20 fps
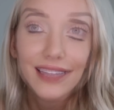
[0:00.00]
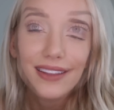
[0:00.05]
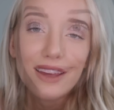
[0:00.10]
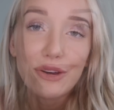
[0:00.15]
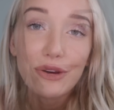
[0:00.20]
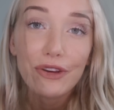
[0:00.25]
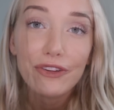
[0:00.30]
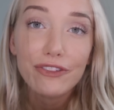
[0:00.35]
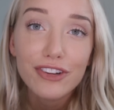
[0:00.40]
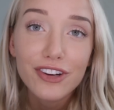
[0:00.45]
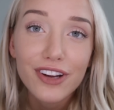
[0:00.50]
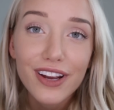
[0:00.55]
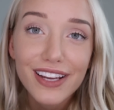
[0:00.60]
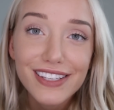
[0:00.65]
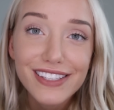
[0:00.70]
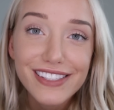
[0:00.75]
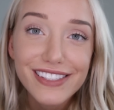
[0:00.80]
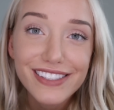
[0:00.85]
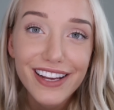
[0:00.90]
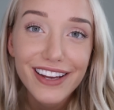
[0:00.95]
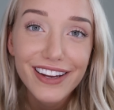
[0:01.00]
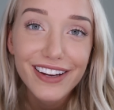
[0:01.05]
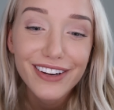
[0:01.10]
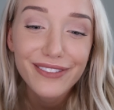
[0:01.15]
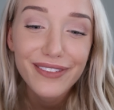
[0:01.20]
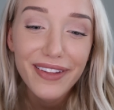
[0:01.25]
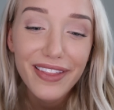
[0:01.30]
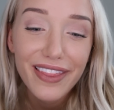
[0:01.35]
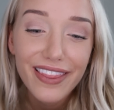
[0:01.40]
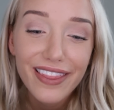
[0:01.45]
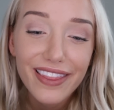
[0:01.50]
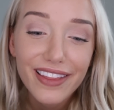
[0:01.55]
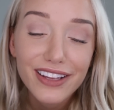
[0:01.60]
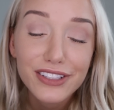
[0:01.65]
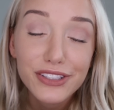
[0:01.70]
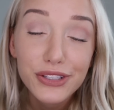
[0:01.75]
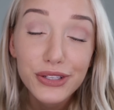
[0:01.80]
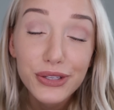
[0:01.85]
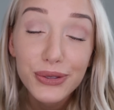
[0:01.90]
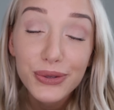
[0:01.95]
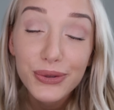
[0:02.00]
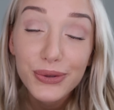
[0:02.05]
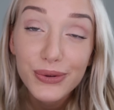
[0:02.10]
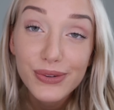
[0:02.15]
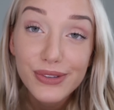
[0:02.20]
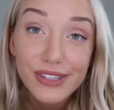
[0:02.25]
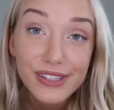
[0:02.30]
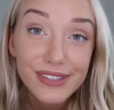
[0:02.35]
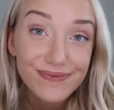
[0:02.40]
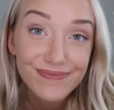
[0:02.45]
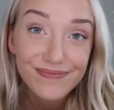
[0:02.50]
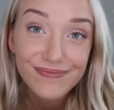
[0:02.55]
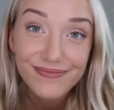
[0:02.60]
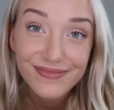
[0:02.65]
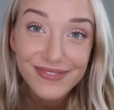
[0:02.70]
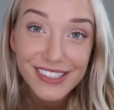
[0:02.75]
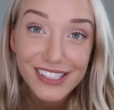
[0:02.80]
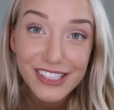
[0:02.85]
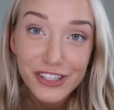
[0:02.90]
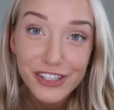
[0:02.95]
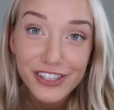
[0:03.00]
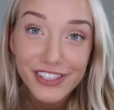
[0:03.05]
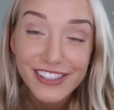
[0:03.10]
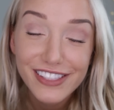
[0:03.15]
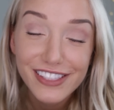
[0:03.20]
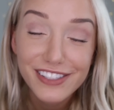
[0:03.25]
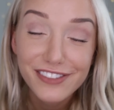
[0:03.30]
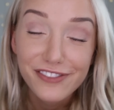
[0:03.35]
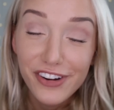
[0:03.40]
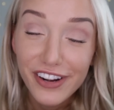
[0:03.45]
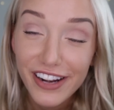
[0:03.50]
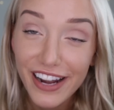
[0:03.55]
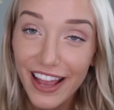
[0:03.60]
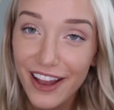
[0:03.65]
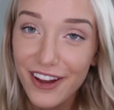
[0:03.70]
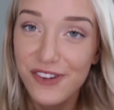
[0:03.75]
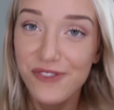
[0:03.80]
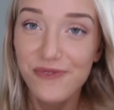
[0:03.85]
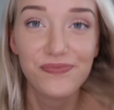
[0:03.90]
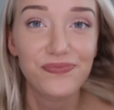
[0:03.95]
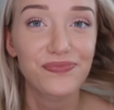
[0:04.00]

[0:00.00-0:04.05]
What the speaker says: However, I stuck with two desserts for now.